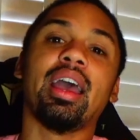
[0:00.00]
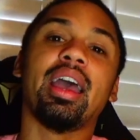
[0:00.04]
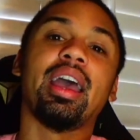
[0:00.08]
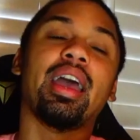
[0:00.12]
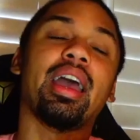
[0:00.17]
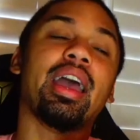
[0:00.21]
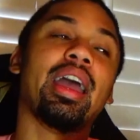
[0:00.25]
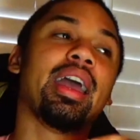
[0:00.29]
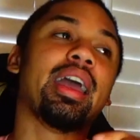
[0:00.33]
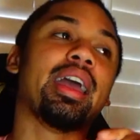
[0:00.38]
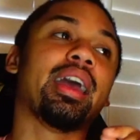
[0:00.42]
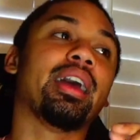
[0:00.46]

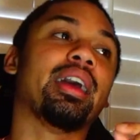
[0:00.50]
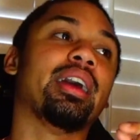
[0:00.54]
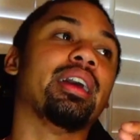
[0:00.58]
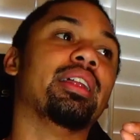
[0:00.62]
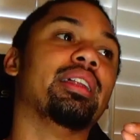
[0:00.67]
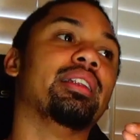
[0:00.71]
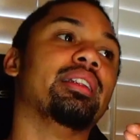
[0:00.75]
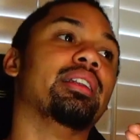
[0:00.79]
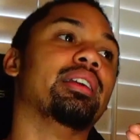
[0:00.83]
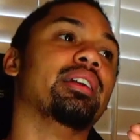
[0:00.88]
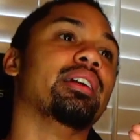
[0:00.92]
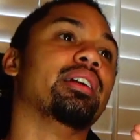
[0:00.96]

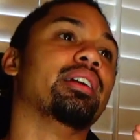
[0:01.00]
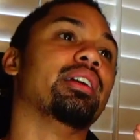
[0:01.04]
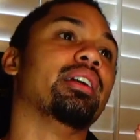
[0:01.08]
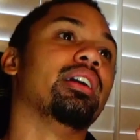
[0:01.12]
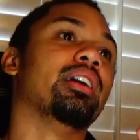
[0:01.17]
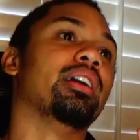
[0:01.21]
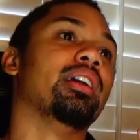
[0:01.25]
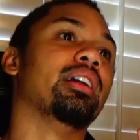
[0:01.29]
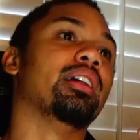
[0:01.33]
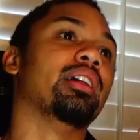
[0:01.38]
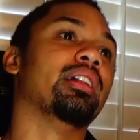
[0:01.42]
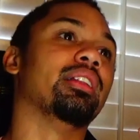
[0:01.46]
And
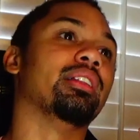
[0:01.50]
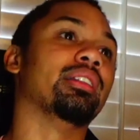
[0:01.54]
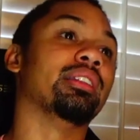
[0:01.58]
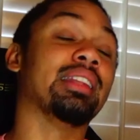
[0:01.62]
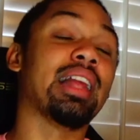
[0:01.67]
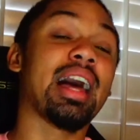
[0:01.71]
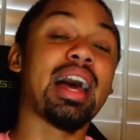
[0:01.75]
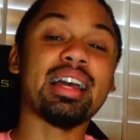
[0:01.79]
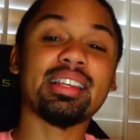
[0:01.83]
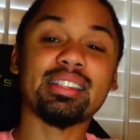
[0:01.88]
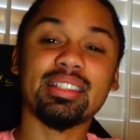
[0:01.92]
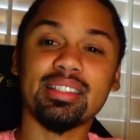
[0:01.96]

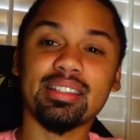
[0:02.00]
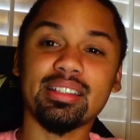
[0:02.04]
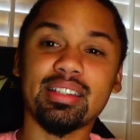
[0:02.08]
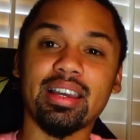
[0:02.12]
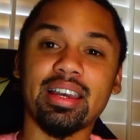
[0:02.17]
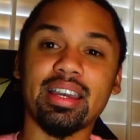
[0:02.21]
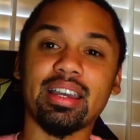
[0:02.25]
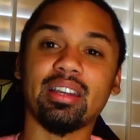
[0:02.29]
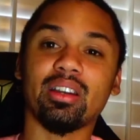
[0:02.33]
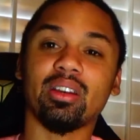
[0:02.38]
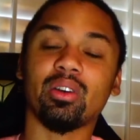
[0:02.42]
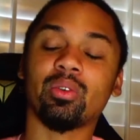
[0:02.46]
last
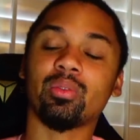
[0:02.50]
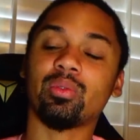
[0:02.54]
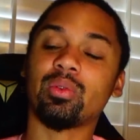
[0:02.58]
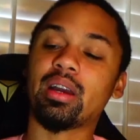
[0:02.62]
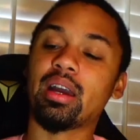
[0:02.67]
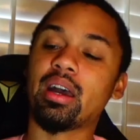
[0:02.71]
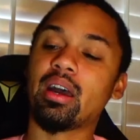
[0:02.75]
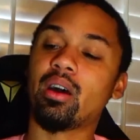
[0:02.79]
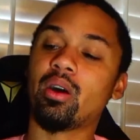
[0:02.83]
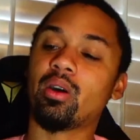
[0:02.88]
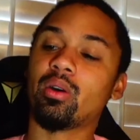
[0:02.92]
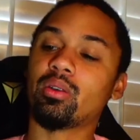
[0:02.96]
night
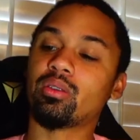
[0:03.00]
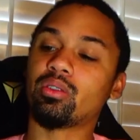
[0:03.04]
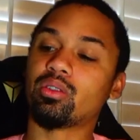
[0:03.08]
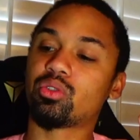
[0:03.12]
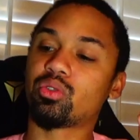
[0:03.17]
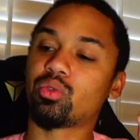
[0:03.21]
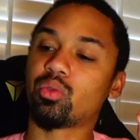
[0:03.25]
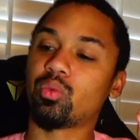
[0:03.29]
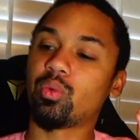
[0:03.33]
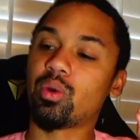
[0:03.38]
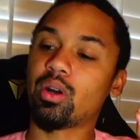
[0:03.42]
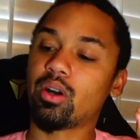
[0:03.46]
around
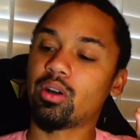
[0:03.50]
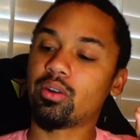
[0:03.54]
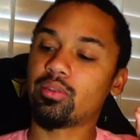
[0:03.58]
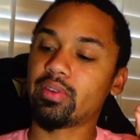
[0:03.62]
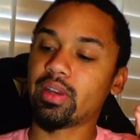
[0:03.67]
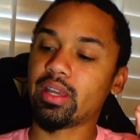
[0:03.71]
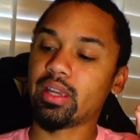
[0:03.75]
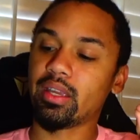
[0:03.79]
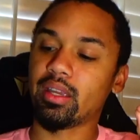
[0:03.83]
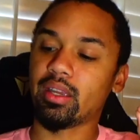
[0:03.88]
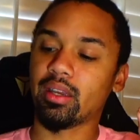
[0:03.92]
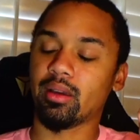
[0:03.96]
12
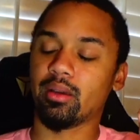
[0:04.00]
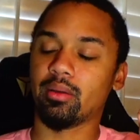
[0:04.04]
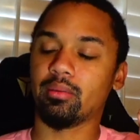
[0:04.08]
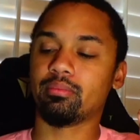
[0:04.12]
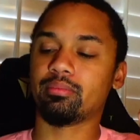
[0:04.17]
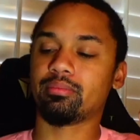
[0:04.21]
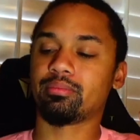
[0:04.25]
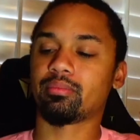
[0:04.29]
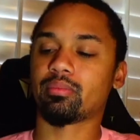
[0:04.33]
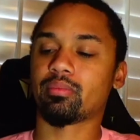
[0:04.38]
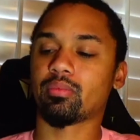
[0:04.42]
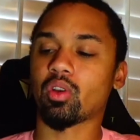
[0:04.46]
a.m.
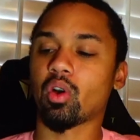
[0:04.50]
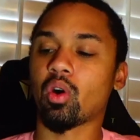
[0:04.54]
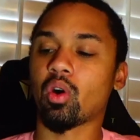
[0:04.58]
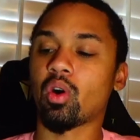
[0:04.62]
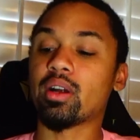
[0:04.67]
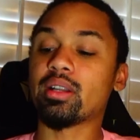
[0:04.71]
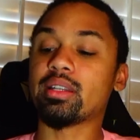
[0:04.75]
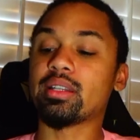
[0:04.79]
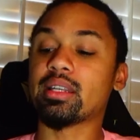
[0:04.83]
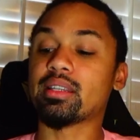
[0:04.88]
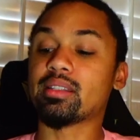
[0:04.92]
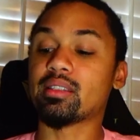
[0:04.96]
on
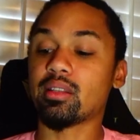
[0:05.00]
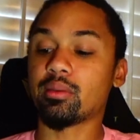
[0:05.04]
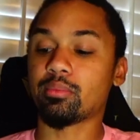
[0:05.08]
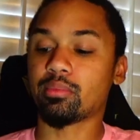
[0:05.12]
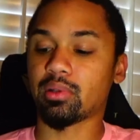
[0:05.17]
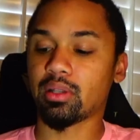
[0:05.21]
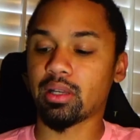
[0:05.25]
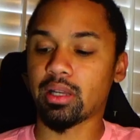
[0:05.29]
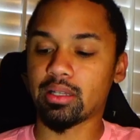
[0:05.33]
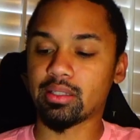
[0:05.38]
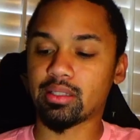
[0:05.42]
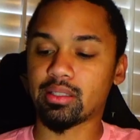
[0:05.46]
Disney
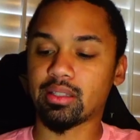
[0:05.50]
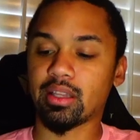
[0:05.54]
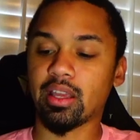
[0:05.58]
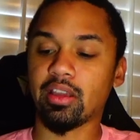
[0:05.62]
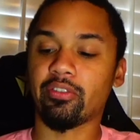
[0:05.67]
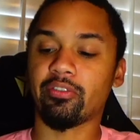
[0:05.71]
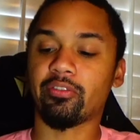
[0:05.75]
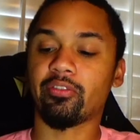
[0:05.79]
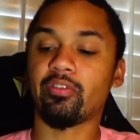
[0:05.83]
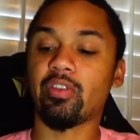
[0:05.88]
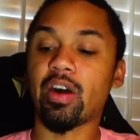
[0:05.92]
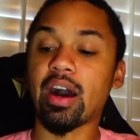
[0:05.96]
Plus, they
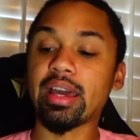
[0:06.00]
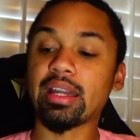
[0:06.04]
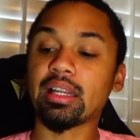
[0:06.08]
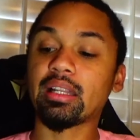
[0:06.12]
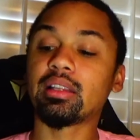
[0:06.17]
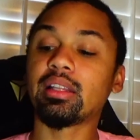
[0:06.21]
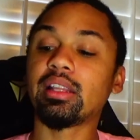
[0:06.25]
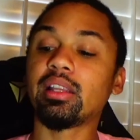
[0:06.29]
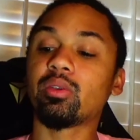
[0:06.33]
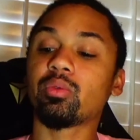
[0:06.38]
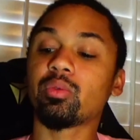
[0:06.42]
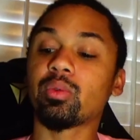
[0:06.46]

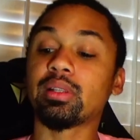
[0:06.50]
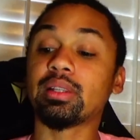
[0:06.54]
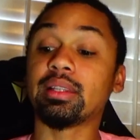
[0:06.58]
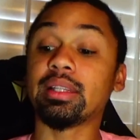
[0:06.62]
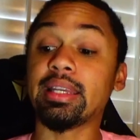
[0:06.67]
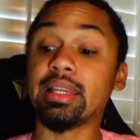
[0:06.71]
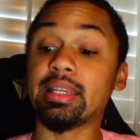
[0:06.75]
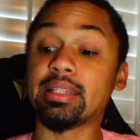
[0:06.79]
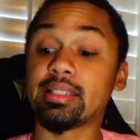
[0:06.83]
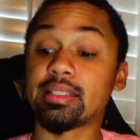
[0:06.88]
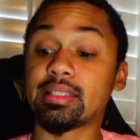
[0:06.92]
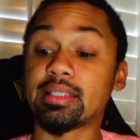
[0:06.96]
finally
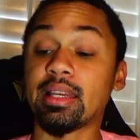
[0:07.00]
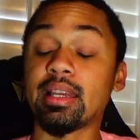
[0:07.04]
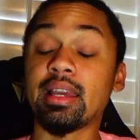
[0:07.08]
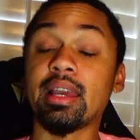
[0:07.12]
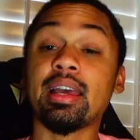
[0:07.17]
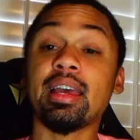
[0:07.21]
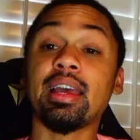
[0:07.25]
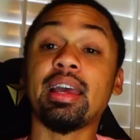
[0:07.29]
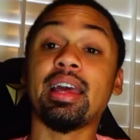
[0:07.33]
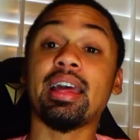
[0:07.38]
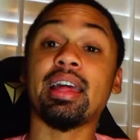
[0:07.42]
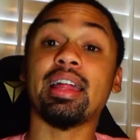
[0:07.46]
released
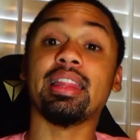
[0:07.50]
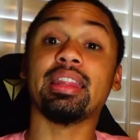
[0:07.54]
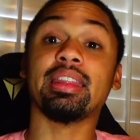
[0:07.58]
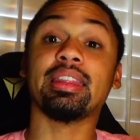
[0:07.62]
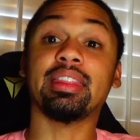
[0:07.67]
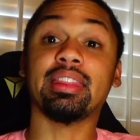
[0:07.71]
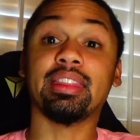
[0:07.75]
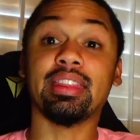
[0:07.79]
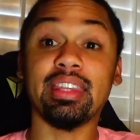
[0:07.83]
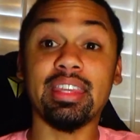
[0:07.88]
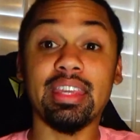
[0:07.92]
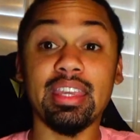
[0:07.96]

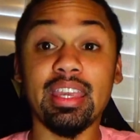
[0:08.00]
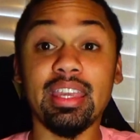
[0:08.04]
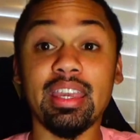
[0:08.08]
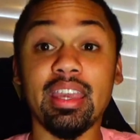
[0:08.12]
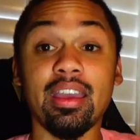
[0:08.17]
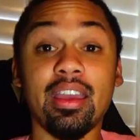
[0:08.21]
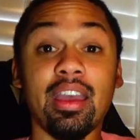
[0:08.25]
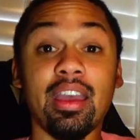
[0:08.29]
the